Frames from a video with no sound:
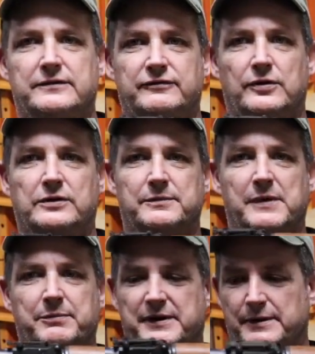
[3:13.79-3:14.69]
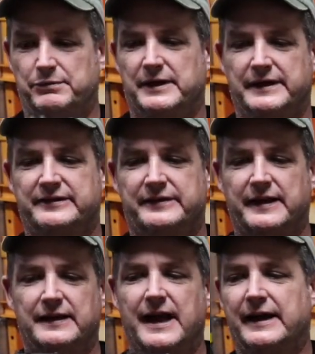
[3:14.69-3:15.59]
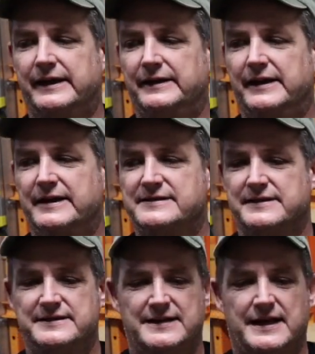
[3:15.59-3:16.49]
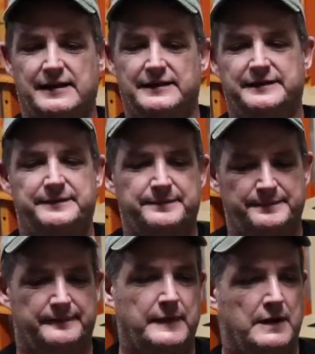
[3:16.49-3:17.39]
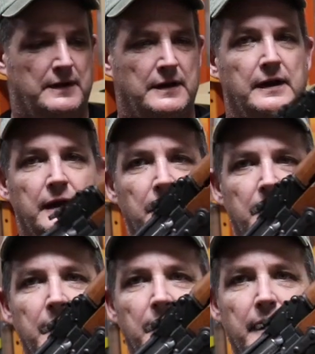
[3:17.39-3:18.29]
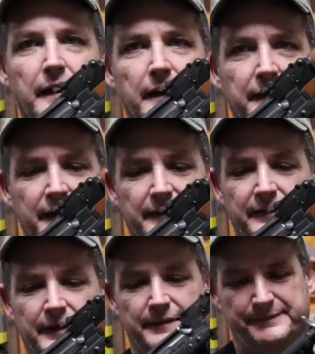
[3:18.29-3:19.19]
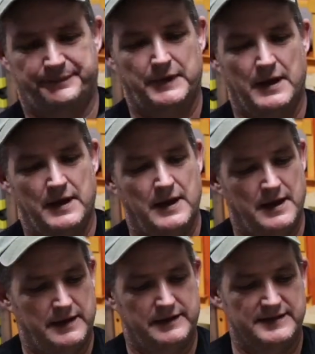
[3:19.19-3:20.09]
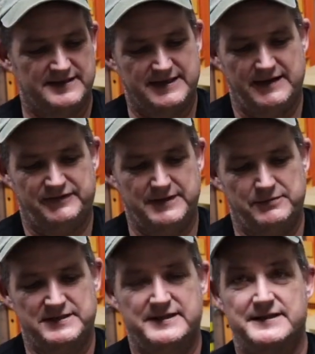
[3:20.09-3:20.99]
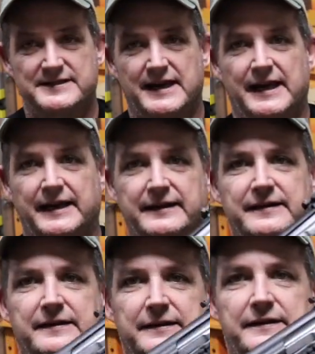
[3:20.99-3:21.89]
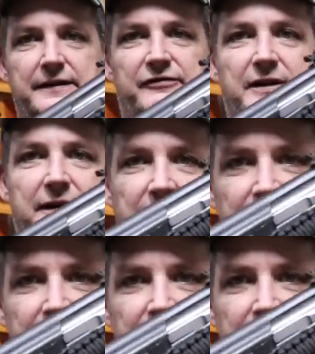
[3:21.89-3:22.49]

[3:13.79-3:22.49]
Fold them up into place. They lock in nice and solid, and that's it. This safety was designed, if you can